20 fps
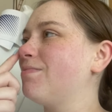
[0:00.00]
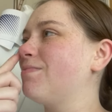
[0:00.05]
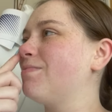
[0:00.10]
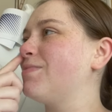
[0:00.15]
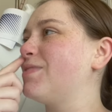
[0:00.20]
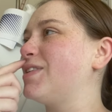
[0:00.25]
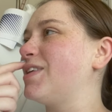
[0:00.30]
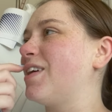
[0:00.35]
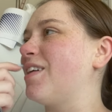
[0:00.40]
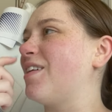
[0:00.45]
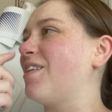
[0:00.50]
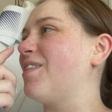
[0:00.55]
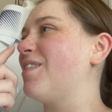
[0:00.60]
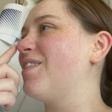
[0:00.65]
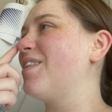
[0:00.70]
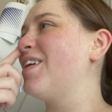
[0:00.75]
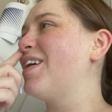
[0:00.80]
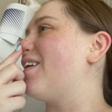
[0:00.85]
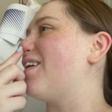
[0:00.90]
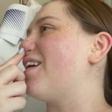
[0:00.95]
So
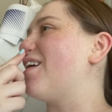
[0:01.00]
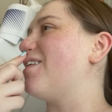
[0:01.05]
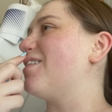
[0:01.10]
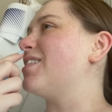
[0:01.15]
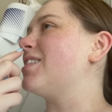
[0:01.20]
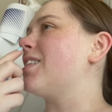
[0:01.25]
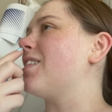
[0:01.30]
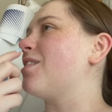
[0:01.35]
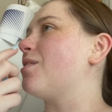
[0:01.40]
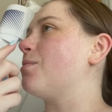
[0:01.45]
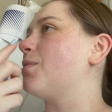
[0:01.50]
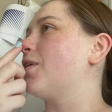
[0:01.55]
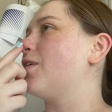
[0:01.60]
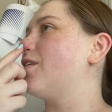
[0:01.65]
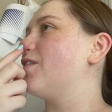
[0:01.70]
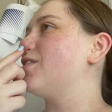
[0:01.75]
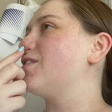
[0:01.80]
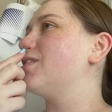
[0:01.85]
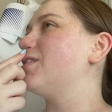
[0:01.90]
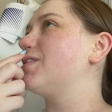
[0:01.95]
I was like, oh my
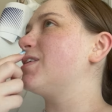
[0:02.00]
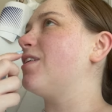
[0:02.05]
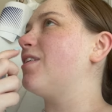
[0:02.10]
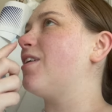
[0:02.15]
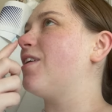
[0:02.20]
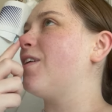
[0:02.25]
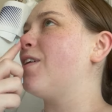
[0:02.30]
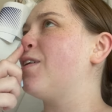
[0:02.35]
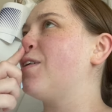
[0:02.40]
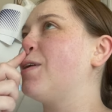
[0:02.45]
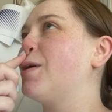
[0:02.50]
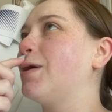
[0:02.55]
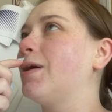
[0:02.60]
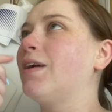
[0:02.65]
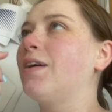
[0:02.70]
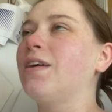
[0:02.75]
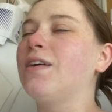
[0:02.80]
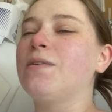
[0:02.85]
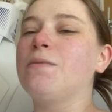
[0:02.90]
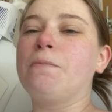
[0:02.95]
gosh, it's gonna hurt
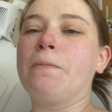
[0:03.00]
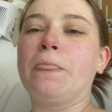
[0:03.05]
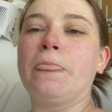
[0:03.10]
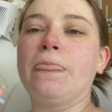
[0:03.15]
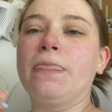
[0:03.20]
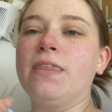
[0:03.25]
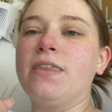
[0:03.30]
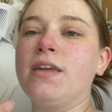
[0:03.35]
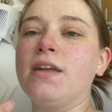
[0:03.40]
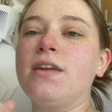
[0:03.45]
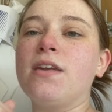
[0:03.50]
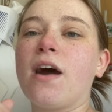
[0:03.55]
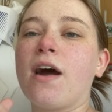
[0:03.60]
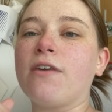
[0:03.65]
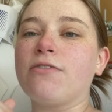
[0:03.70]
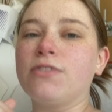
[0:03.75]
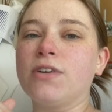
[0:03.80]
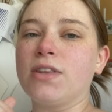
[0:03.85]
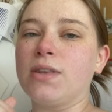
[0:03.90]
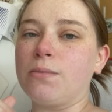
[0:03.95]
did
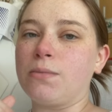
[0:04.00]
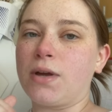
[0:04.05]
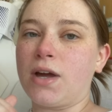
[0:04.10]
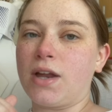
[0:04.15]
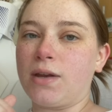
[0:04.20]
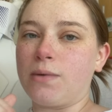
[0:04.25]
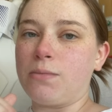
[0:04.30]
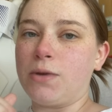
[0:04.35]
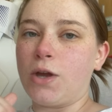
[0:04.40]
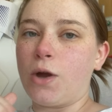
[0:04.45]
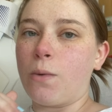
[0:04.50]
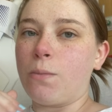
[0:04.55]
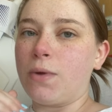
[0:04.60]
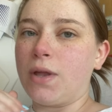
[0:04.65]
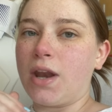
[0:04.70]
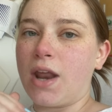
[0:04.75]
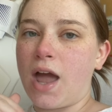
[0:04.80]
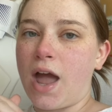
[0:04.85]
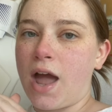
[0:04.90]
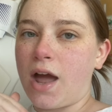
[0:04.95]
not feel them cutting me
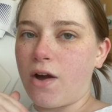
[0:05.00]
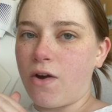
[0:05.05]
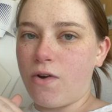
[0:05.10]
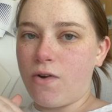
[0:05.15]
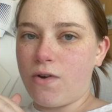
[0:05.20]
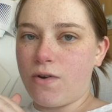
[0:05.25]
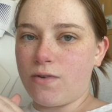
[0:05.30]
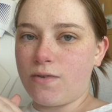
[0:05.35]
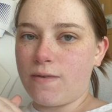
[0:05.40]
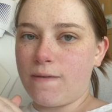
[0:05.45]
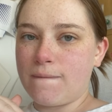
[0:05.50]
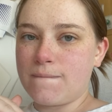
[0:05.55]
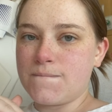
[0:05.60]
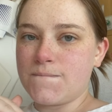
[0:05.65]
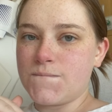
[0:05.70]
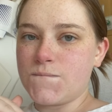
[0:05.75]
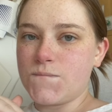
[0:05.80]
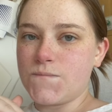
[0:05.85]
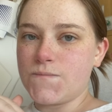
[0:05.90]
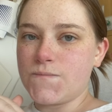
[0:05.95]
open at all.
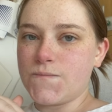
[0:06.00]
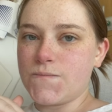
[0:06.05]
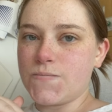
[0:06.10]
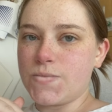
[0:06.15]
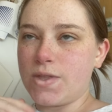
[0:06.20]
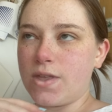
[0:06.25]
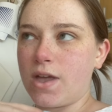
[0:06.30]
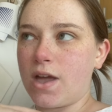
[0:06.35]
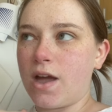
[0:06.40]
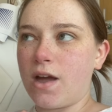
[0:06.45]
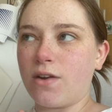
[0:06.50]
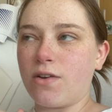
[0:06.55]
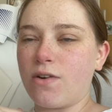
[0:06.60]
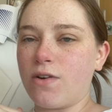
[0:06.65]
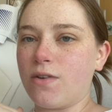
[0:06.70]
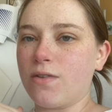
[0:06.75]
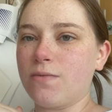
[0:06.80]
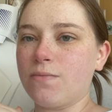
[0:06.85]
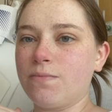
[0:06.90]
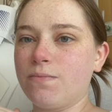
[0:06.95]
At
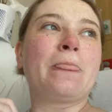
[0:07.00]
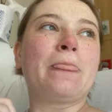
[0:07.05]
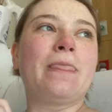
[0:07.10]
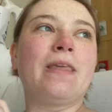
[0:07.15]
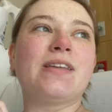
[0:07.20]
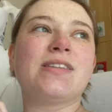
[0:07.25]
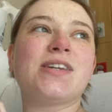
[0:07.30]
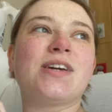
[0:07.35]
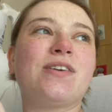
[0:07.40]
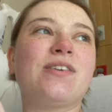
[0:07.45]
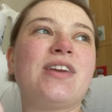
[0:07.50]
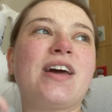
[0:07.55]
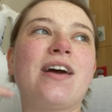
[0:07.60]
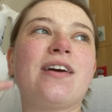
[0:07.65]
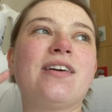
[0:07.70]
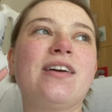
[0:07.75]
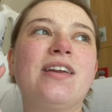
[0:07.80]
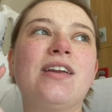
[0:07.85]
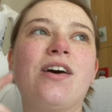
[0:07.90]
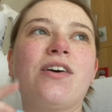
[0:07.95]
all. I'll tell you
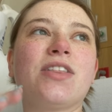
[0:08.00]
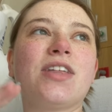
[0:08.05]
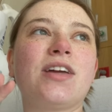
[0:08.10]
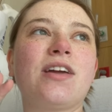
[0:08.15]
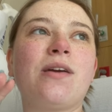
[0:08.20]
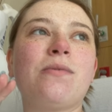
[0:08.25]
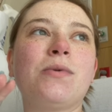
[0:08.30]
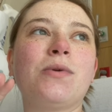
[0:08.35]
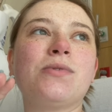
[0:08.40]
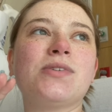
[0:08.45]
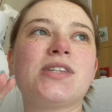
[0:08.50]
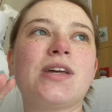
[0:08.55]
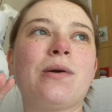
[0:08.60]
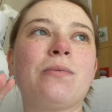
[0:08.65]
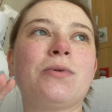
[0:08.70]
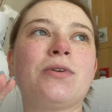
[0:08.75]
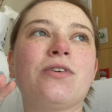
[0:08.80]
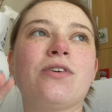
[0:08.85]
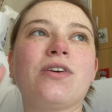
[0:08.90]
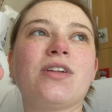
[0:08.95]
that. And all they gave me was
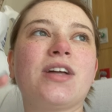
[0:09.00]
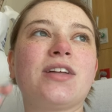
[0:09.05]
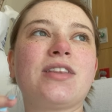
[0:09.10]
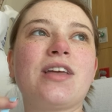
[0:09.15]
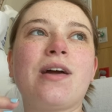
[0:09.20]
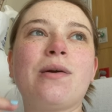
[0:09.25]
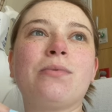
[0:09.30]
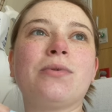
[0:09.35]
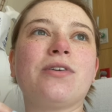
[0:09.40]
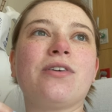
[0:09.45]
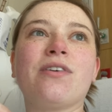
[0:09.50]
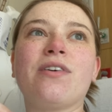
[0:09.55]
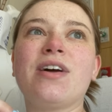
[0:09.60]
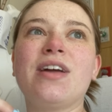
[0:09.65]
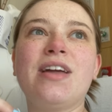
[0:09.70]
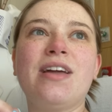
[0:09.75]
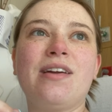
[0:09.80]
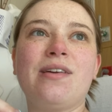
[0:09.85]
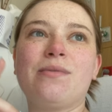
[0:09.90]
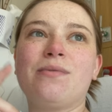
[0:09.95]
epidural, like the epidural
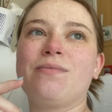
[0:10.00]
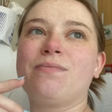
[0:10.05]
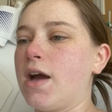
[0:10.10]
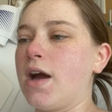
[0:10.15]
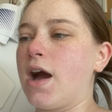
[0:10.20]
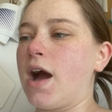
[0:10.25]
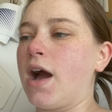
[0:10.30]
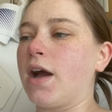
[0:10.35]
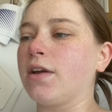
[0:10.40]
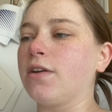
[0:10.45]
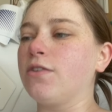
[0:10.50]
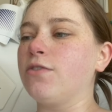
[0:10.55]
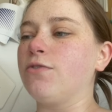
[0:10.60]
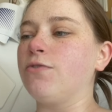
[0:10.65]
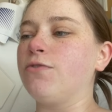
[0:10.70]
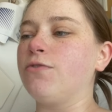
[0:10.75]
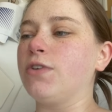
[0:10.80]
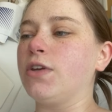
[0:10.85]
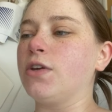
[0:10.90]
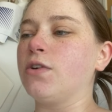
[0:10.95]
hit. I could
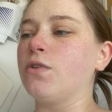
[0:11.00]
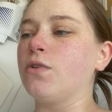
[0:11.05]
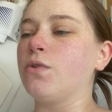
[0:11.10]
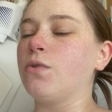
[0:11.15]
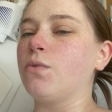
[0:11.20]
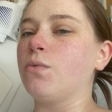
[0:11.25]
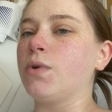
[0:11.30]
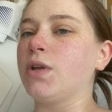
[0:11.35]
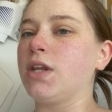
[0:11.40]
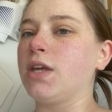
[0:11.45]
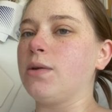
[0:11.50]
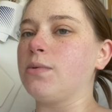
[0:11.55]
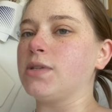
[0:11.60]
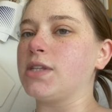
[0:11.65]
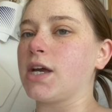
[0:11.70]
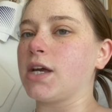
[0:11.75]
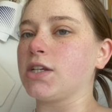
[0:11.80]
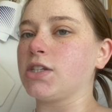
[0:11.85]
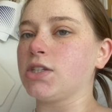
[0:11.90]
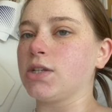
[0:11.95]
feel when he was
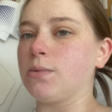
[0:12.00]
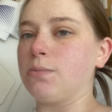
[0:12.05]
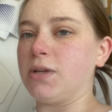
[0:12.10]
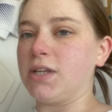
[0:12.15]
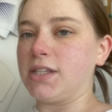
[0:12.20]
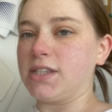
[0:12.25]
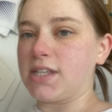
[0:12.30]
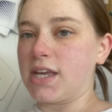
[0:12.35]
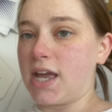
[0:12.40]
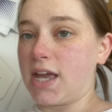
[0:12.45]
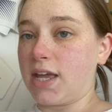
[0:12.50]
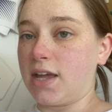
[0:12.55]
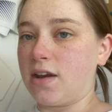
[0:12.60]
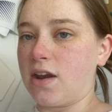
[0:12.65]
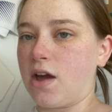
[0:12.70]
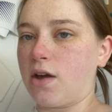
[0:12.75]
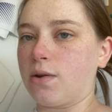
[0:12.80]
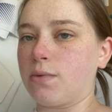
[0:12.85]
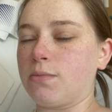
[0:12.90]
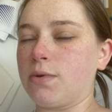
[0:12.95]
actually being taken
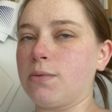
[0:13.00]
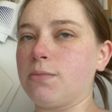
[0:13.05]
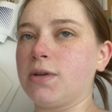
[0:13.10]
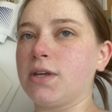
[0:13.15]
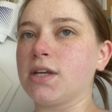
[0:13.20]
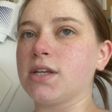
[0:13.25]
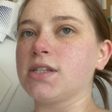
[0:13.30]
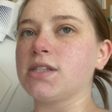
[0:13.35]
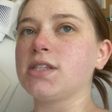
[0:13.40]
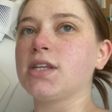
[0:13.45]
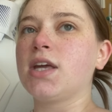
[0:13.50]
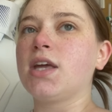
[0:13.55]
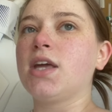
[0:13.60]
out of me because